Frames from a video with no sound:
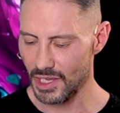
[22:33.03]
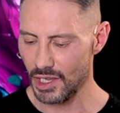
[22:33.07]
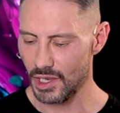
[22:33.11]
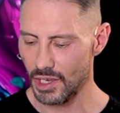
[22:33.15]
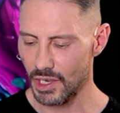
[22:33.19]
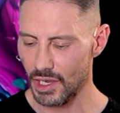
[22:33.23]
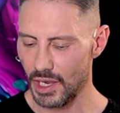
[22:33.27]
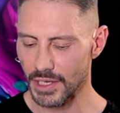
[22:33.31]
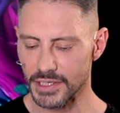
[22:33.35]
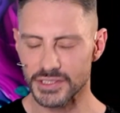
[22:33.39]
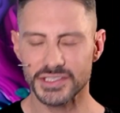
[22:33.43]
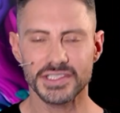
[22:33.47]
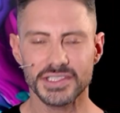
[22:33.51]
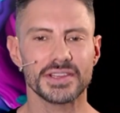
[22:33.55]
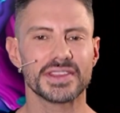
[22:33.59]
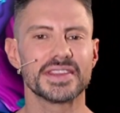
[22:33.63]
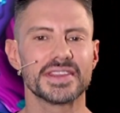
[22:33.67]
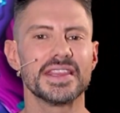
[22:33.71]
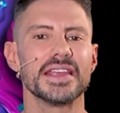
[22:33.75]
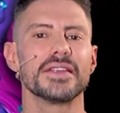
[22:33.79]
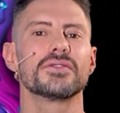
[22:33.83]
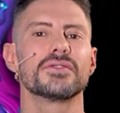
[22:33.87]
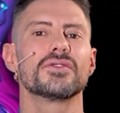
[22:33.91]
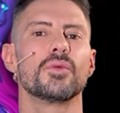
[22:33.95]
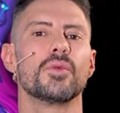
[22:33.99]
I used to
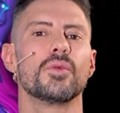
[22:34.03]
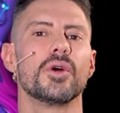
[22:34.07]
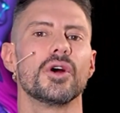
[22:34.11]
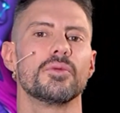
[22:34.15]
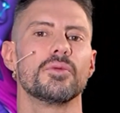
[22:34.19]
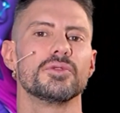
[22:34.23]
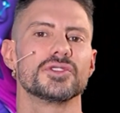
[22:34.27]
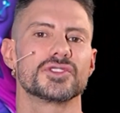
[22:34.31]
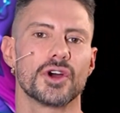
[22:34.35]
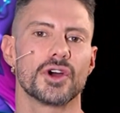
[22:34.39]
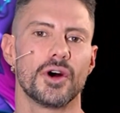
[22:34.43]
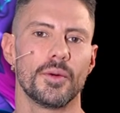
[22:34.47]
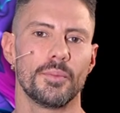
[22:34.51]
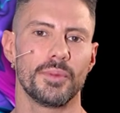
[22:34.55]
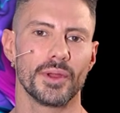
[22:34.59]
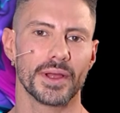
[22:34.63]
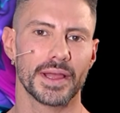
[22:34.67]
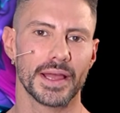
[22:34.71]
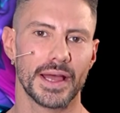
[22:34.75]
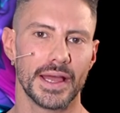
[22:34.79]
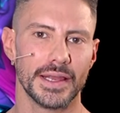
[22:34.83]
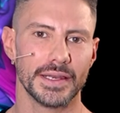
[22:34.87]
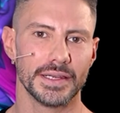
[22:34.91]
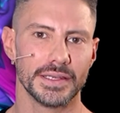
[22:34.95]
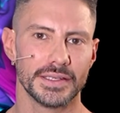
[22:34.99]
think the world was
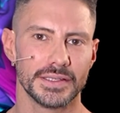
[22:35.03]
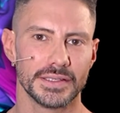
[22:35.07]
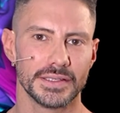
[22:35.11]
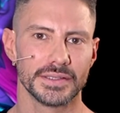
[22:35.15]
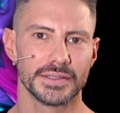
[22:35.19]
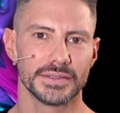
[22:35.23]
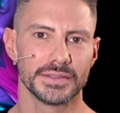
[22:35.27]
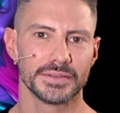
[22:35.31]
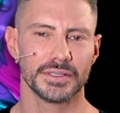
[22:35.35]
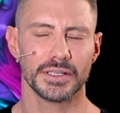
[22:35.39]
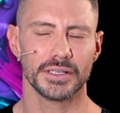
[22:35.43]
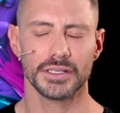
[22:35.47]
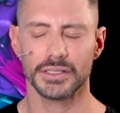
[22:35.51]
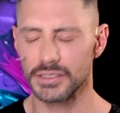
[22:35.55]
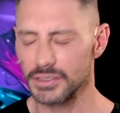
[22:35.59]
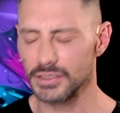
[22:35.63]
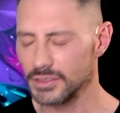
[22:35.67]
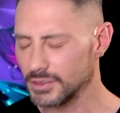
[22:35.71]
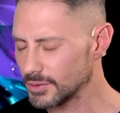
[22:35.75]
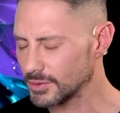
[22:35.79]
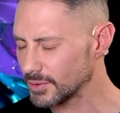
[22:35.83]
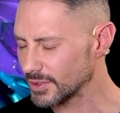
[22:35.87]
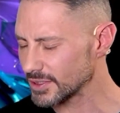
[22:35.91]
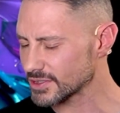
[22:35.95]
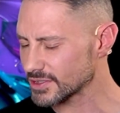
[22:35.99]
complicated.
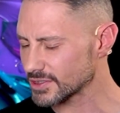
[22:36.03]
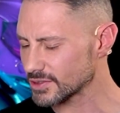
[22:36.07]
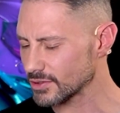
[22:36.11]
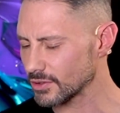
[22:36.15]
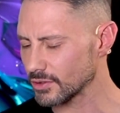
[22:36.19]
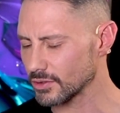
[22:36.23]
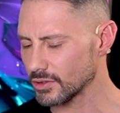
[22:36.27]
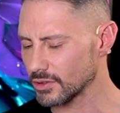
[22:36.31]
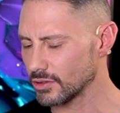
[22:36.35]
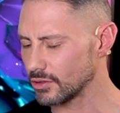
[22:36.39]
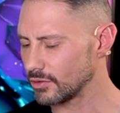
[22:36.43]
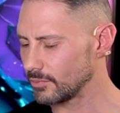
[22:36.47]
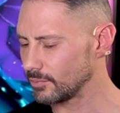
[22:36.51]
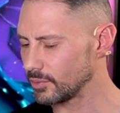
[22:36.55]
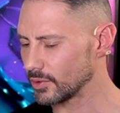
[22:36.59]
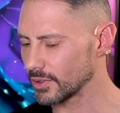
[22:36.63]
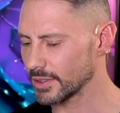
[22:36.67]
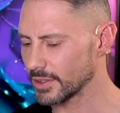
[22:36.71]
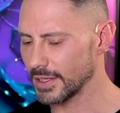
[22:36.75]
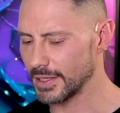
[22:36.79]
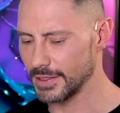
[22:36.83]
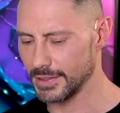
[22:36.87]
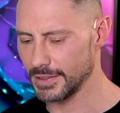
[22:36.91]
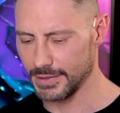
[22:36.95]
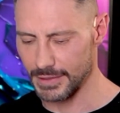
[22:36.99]
Oh, it's so
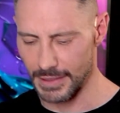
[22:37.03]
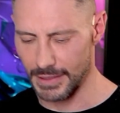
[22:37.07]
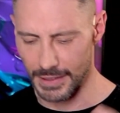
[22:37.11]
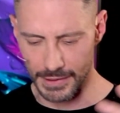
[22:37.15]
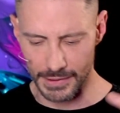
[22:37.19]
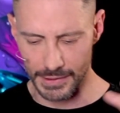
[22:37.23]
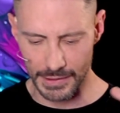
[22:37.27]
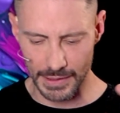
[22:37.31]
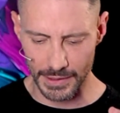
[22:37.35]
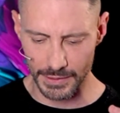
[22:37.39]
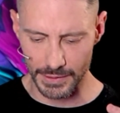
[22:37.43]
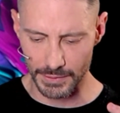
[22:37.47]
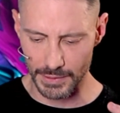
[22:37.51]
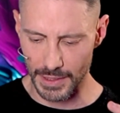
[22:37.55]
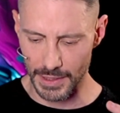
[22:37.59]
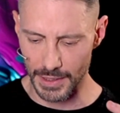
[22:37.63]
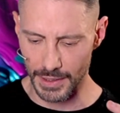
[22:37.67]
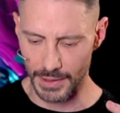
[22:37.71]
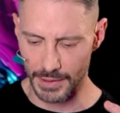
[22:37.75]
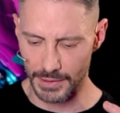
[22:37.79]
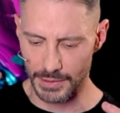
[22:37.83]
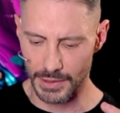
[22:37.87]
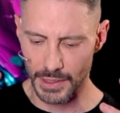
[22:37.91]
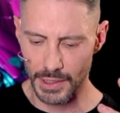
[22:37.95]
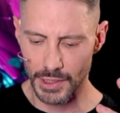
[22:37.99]
complicated.
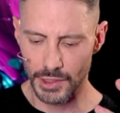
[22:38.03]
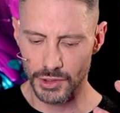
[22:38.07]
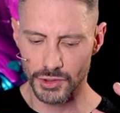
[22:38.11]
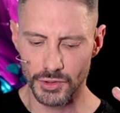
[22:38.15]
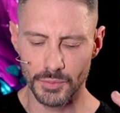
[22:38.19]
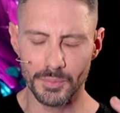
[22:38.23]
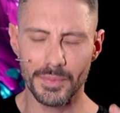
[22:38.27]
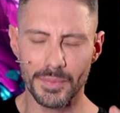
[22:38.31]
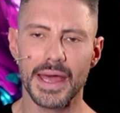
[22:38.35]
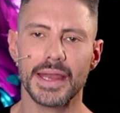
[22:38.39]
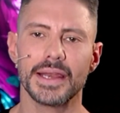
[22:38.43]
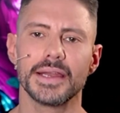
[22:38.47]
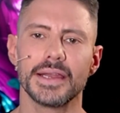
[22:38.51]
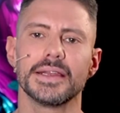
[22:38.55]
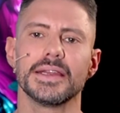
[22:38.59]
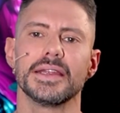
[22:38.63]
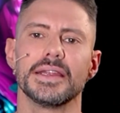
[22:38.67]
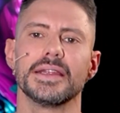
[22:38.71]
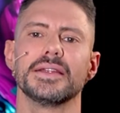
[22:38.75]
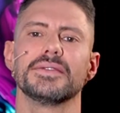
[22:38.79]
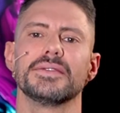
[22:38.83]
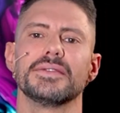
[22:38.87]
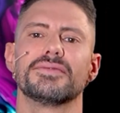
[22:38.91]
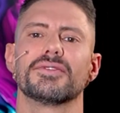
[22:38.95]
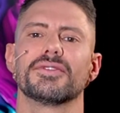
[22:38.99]
And
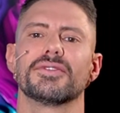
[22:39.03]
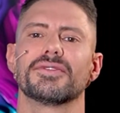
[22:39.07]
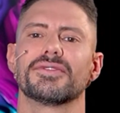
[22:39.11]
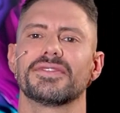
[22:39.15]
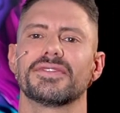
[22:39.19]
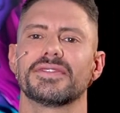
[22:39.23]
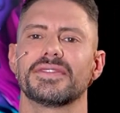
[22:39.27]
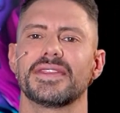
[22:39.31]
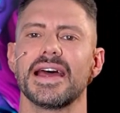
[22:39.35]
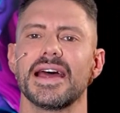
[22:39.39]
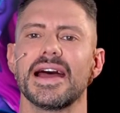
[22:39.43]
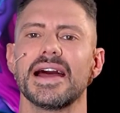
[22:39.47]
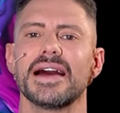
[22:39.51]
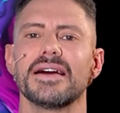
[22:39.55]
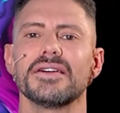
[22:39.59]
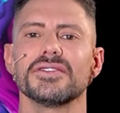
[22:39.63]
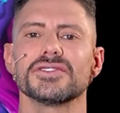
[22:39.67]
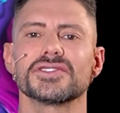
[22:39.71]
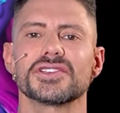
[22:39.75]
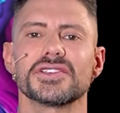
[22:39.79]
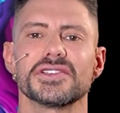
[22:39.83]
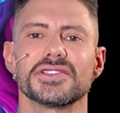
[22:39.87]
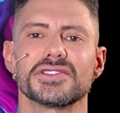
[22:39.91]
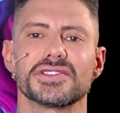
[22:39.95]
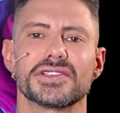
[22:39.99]
humanity for
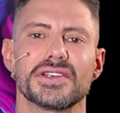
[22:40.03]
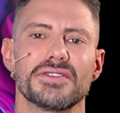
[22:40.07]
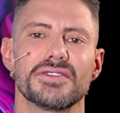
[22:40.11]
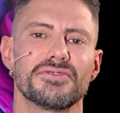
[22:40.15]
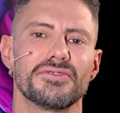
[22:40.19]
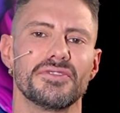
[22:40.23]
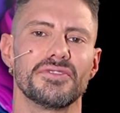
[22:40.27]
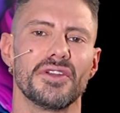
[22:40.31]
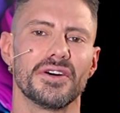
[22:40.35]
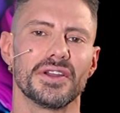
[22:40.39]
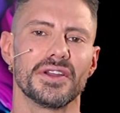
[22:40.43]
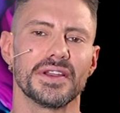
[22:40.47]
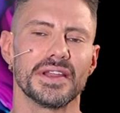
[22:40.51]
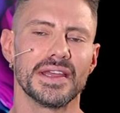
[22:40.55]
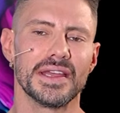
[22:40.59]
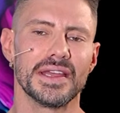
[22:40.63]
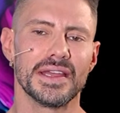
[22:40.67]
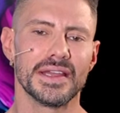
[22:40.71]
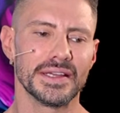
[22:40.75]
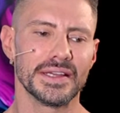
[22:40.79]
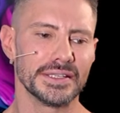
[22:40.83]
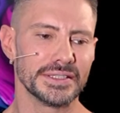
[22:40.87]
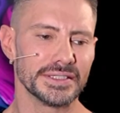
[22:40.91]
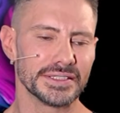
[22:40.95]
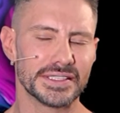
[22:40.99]
thousands, if not
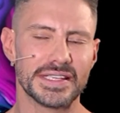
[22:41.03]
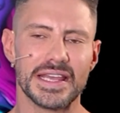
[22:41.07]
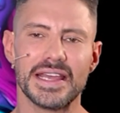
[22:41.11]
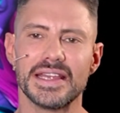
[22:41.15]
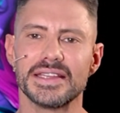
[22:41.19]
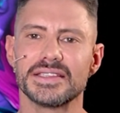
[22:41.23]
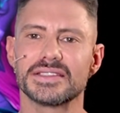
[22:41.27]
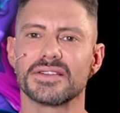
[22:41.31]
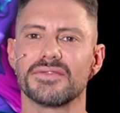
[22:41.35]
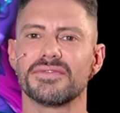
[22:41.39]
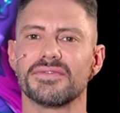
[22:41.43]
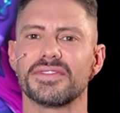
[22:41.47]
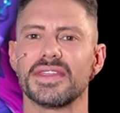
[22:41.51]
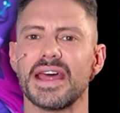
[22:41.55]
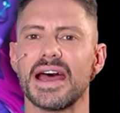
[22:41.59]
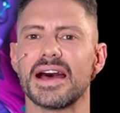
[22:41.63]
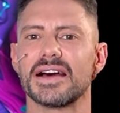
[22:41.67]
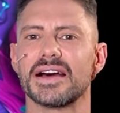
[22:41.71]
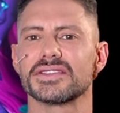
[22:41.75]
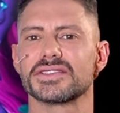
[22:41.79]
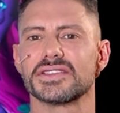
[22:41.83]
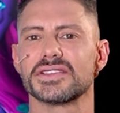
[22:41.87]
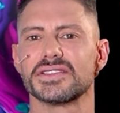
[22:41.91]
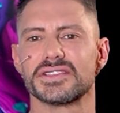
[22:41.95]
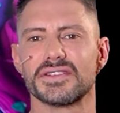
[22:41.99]
tens of
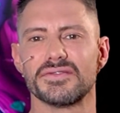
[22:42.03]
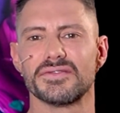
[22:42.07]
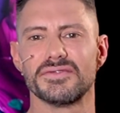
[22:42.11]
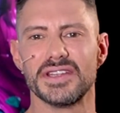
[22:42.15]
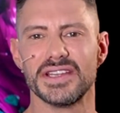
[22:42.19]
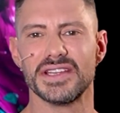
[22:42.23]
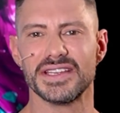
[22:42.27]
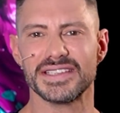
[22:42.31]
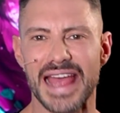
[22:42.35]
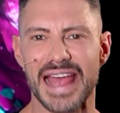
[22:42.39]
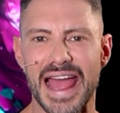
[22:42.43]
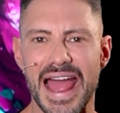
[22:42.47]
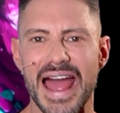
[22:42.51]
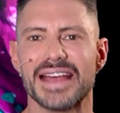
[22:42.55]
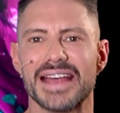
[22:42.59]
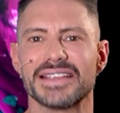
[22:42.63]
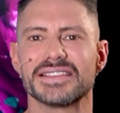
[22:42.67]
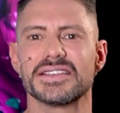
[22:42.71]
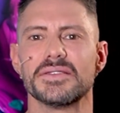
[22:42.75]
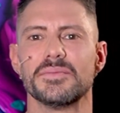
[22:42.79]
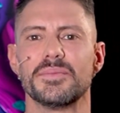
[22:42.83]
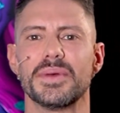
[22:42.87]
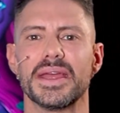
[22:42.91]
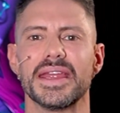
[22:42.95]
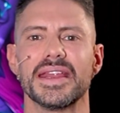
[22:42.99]
thousands of years,
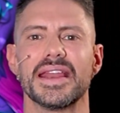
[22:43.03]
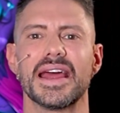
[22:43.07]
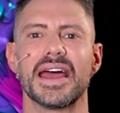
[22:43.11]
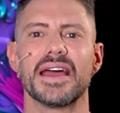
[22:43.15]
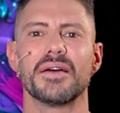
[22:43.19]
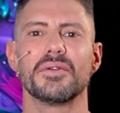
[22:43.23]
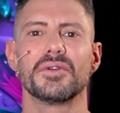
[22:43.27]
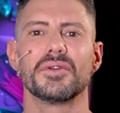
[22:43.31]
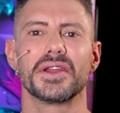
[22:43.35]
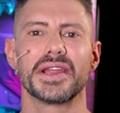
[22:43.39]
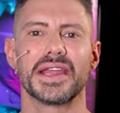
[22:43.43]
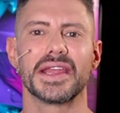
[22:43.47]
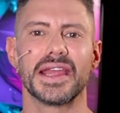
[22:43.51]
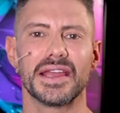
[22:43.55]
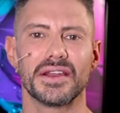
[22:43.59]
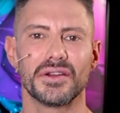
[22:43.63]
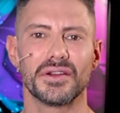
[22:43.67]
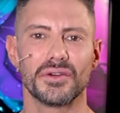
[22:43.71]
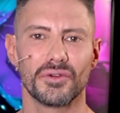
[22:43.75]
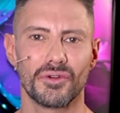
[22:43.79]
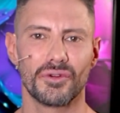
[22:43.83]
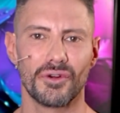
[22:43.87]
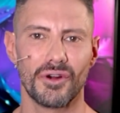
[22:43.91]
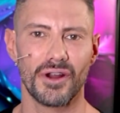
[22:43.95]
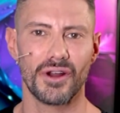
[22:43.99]
hasn't been able to get it
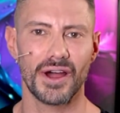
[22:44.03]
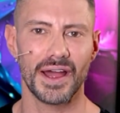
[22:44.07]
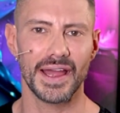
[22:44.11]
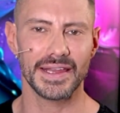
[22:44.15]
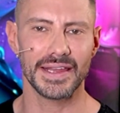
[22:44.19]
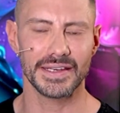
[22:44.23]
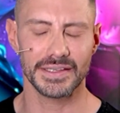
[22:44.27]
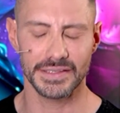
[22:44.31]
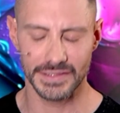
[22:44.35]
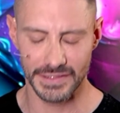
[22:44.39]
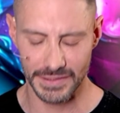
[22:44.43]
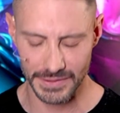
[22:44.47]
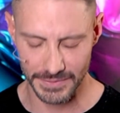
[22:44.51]
right.